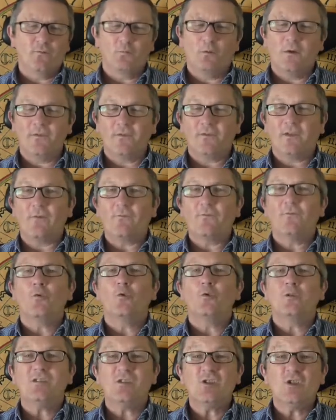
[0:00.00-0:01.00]
one step
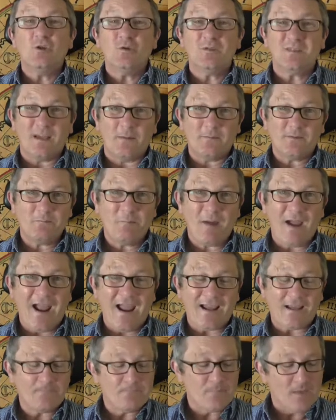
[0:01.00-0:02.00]
forward, two steps
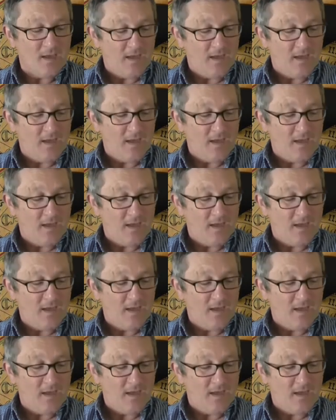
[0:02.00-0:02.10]
back,